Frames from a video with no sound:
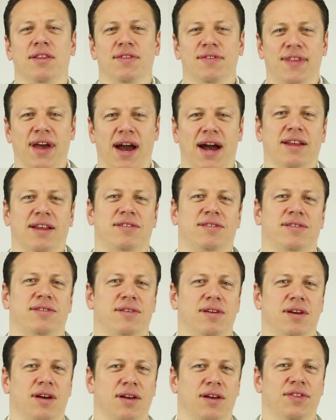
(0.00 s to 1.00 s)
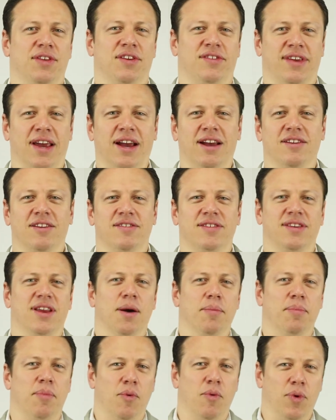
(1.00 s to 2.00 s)
That's the second
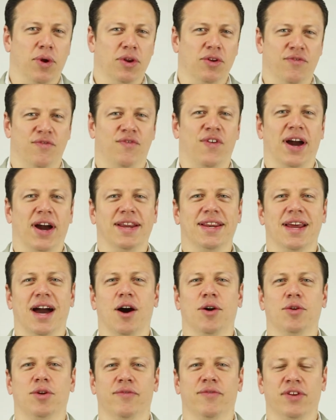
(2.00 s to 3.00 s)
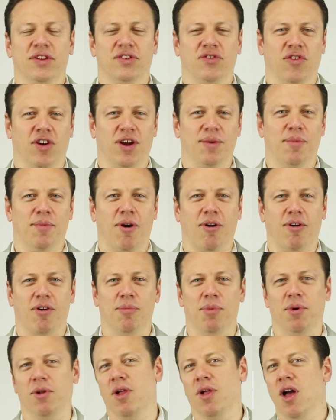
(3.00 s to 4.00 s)
step, when you find out if it's
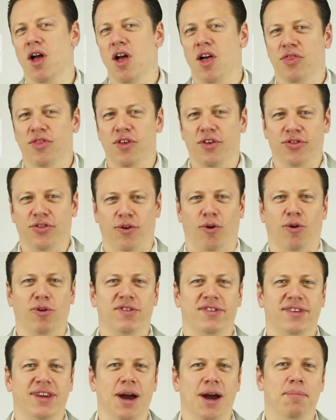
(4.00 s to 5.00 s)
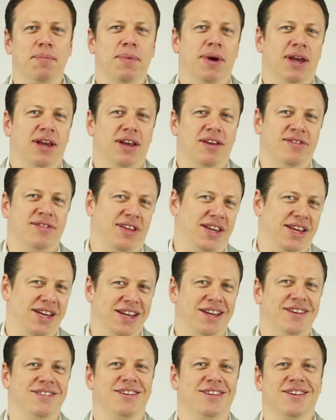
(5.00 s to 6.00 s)
trademarkable. The third step is the
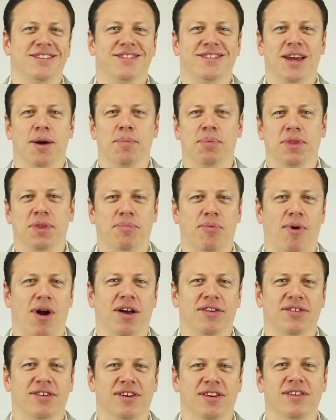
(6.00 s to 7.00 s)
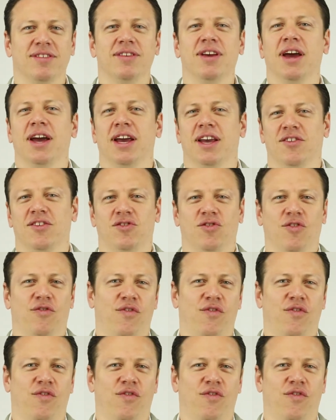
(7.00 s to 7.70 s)
easiest step in the process, is to